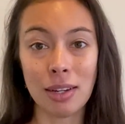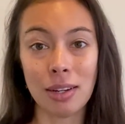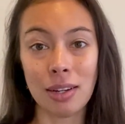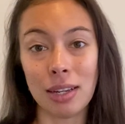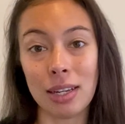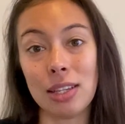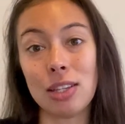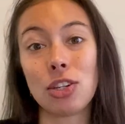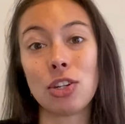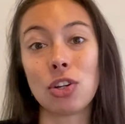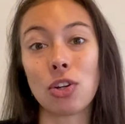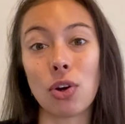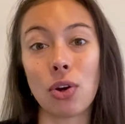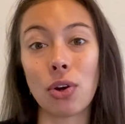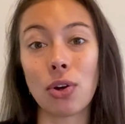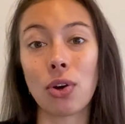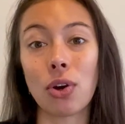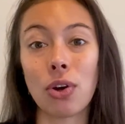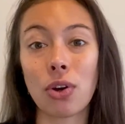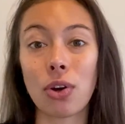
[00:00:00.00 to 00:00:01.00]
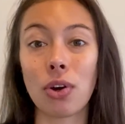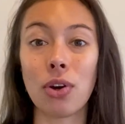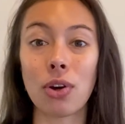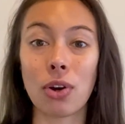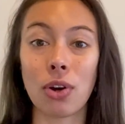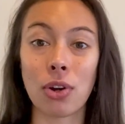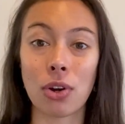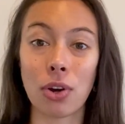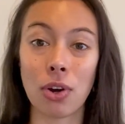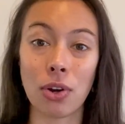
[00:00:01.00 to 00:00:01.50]
is to go,
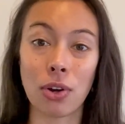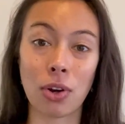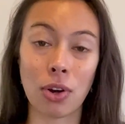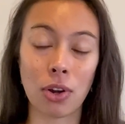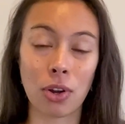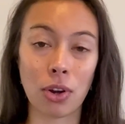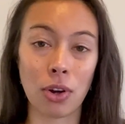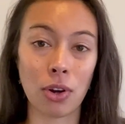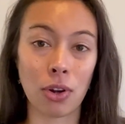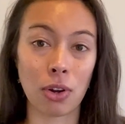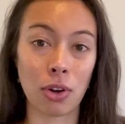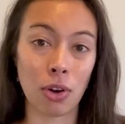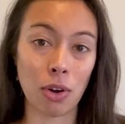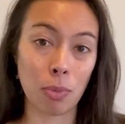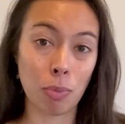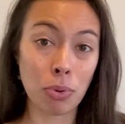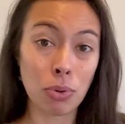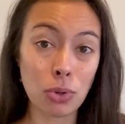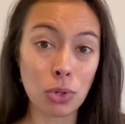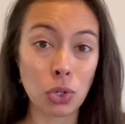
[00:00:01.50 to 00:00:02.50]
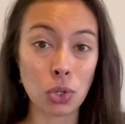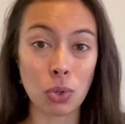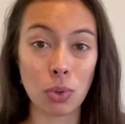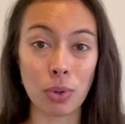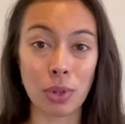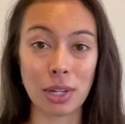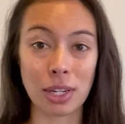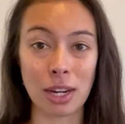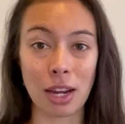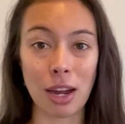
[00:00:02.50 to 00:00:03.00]
push all
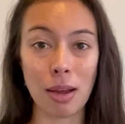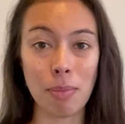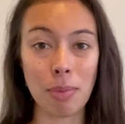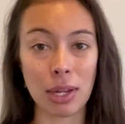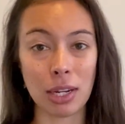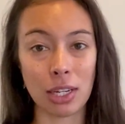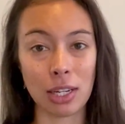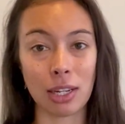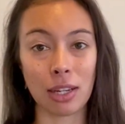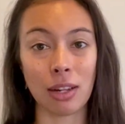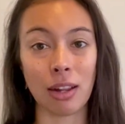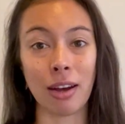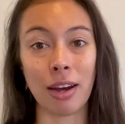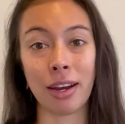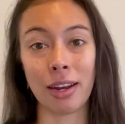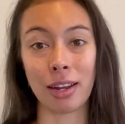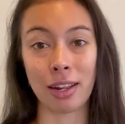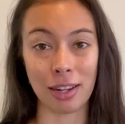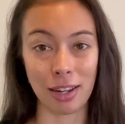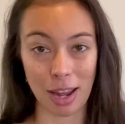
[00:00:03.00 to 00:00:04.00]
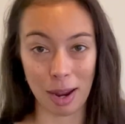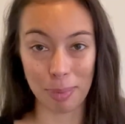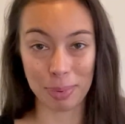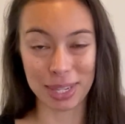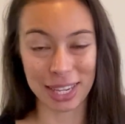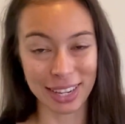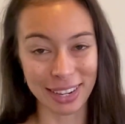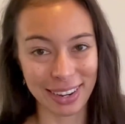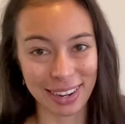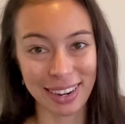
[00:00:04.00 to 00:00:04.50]
the time until I
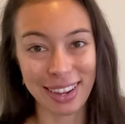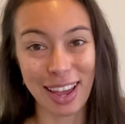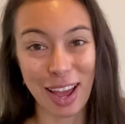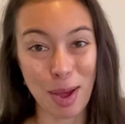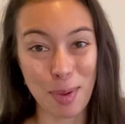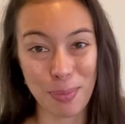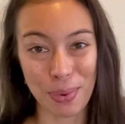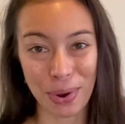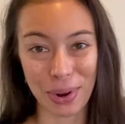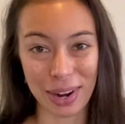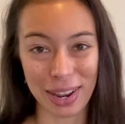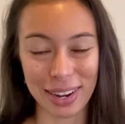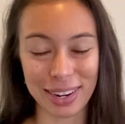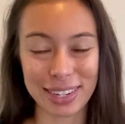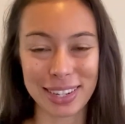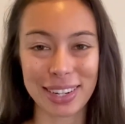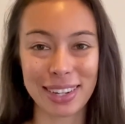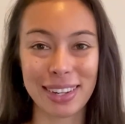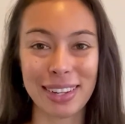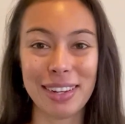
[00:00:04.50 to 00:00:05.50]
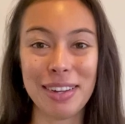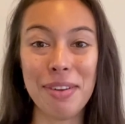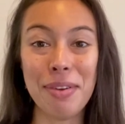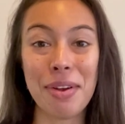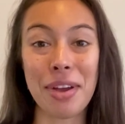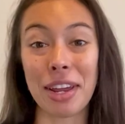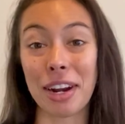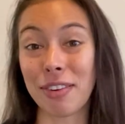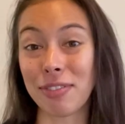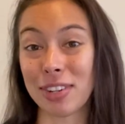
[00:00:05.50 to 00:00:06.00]
collapse and burn out.
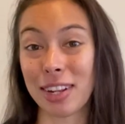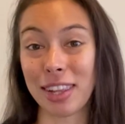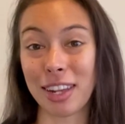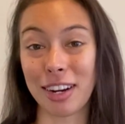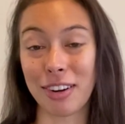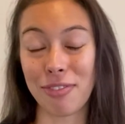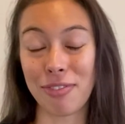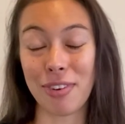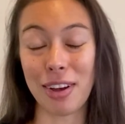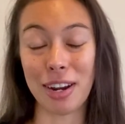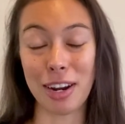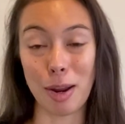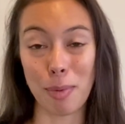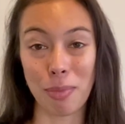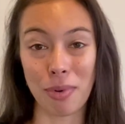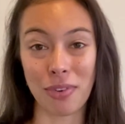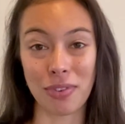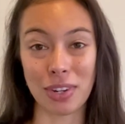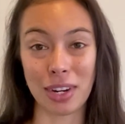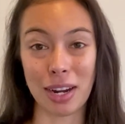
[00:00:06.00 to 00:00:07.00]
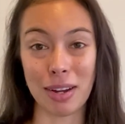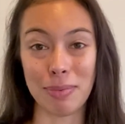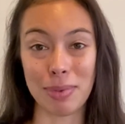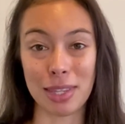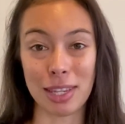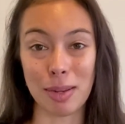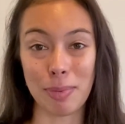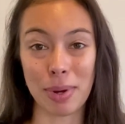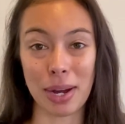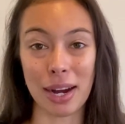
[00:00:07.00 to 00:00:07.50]
And I've done that a number of times
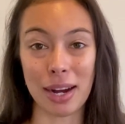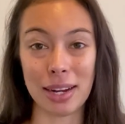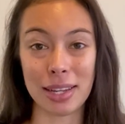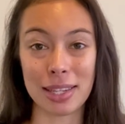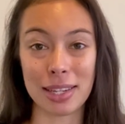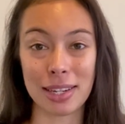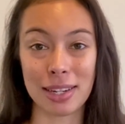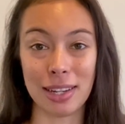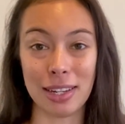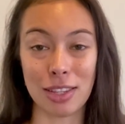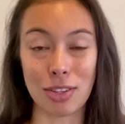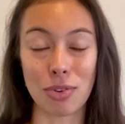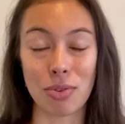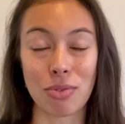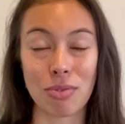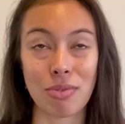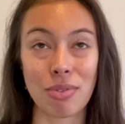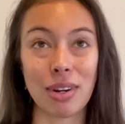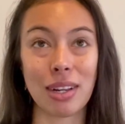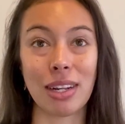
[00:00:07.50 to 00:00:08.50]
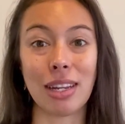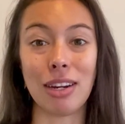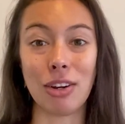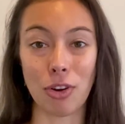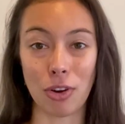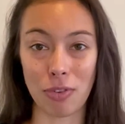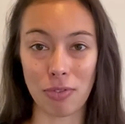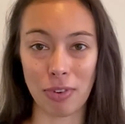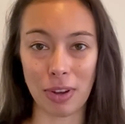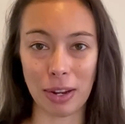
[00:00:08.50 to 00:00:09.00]
in the past. It's really
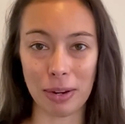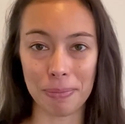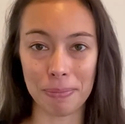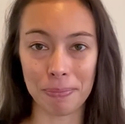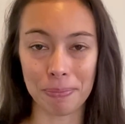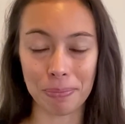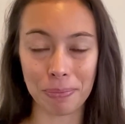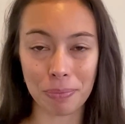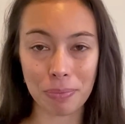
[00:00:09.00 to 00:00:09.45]
not fun.